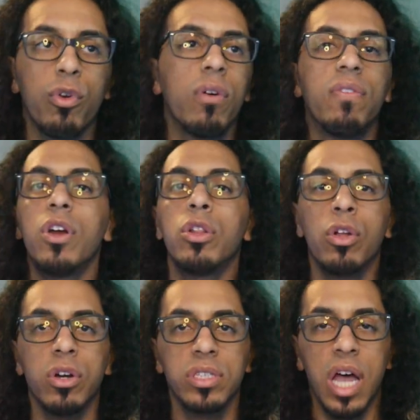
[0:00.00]
a very
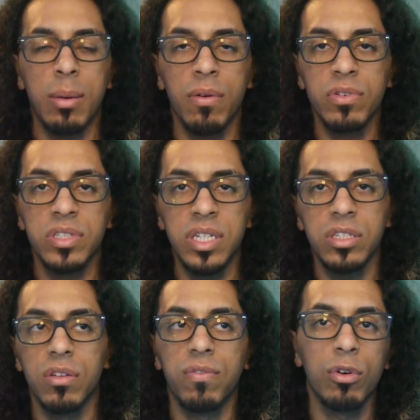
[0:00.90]
long time, ever
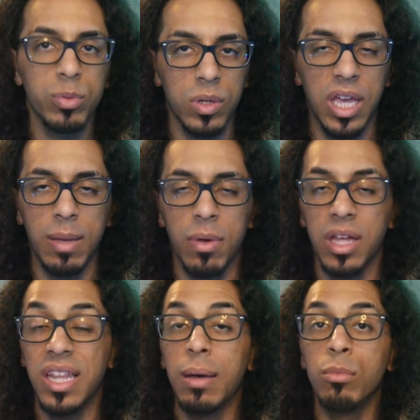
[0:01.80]
since the first one came
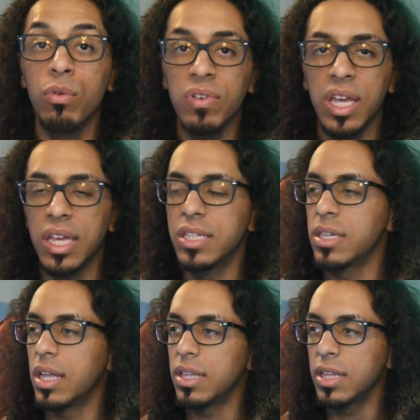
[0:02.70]
out, and that movie
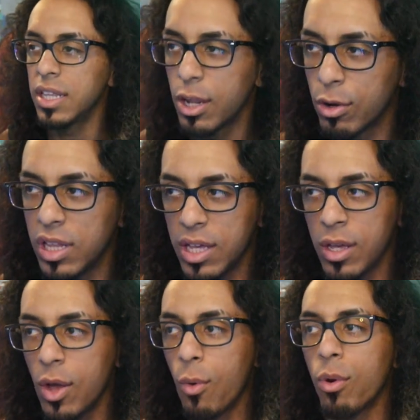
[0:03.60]
is
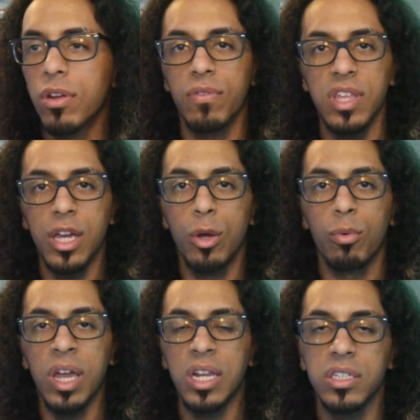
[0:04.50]
literally one of the
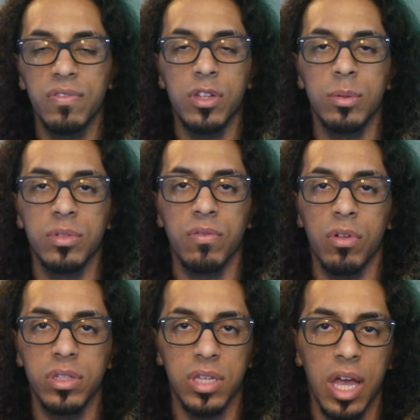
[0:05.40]
greatest films of
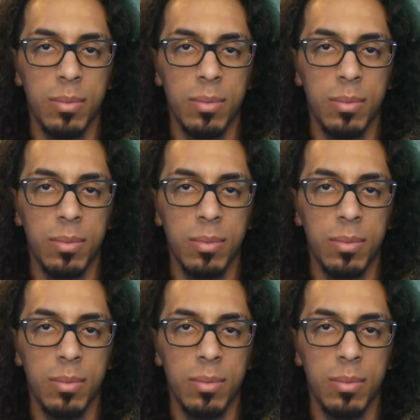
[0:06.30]
all time.